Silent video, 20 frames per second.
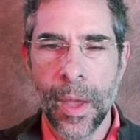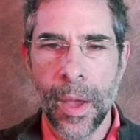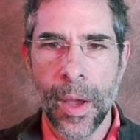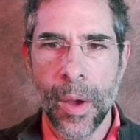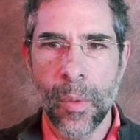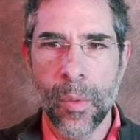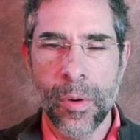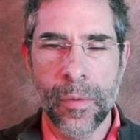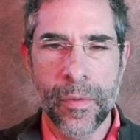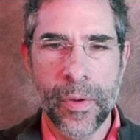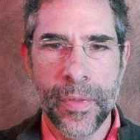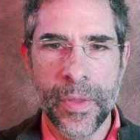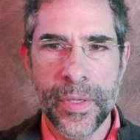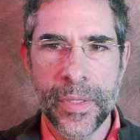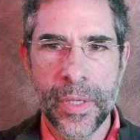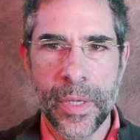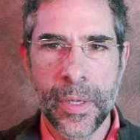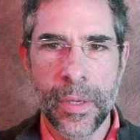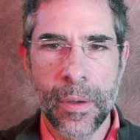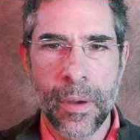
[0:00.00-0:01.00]
However,
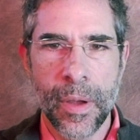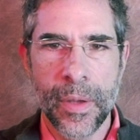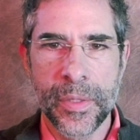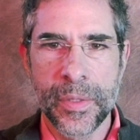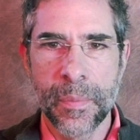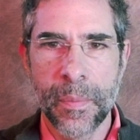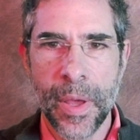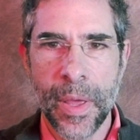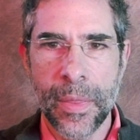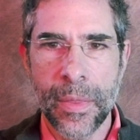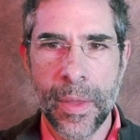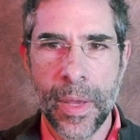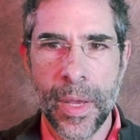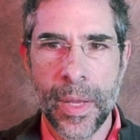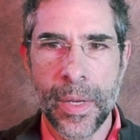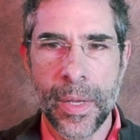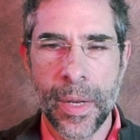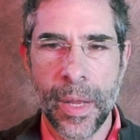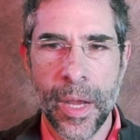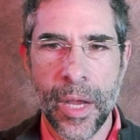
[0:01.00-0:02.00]
this can cause
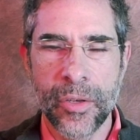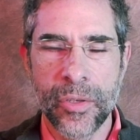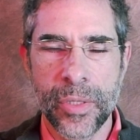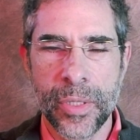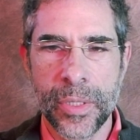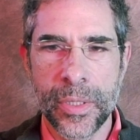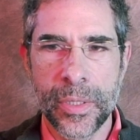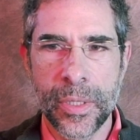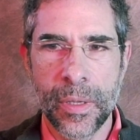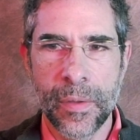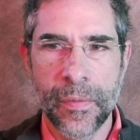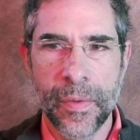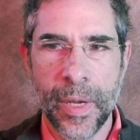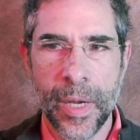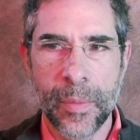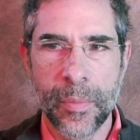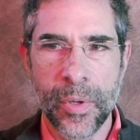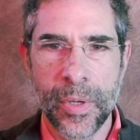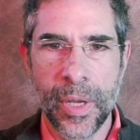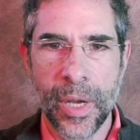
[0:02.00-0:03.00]
methane and hydrogen
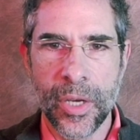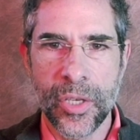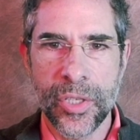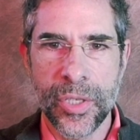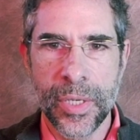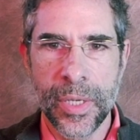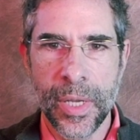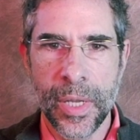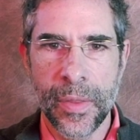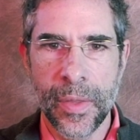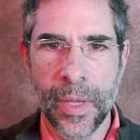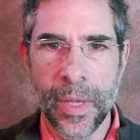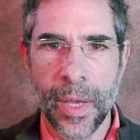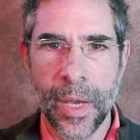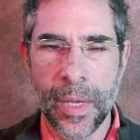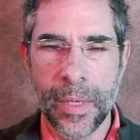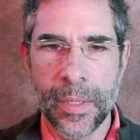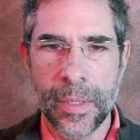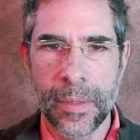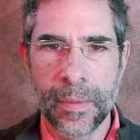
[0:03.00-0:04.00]
sulfide production in the
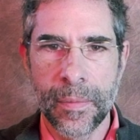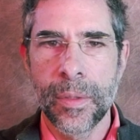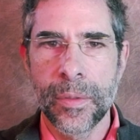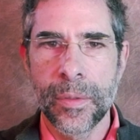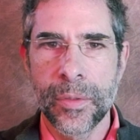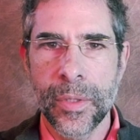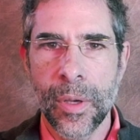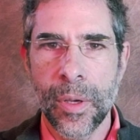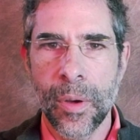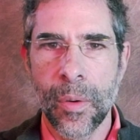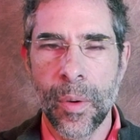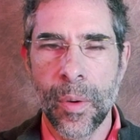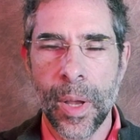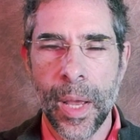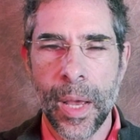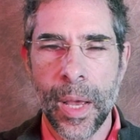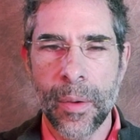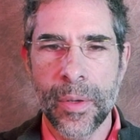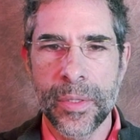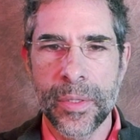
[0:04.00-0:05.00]
gut. So,
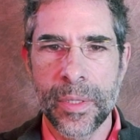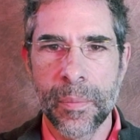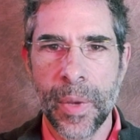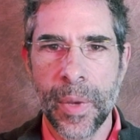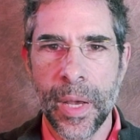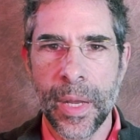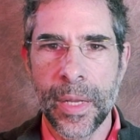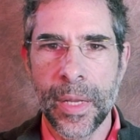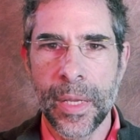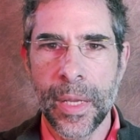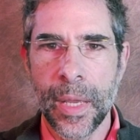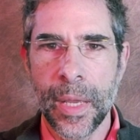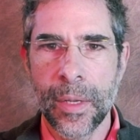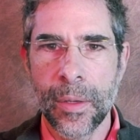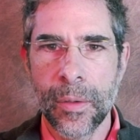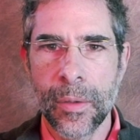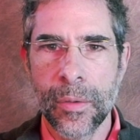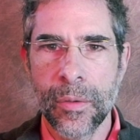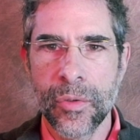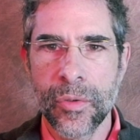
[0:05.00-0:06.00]
how does the body
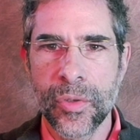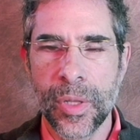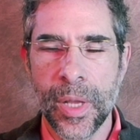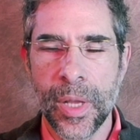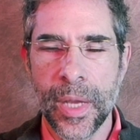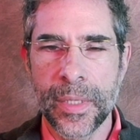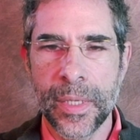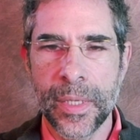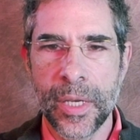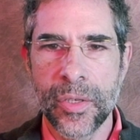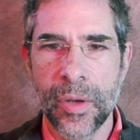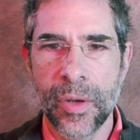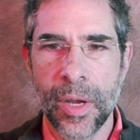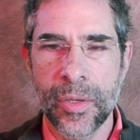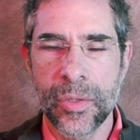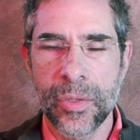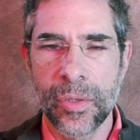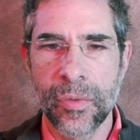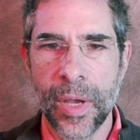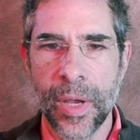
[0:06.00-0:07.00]
neutralize
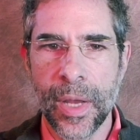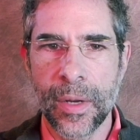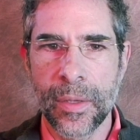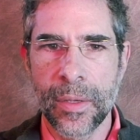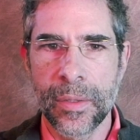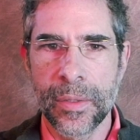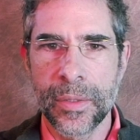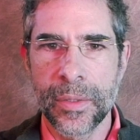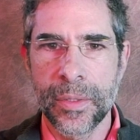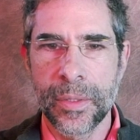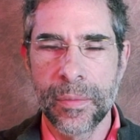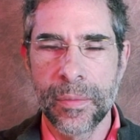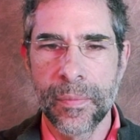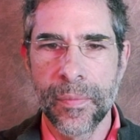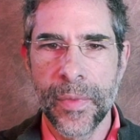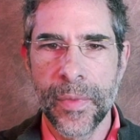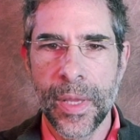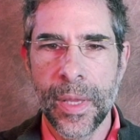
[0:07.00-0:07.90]
hydroxyl radicals?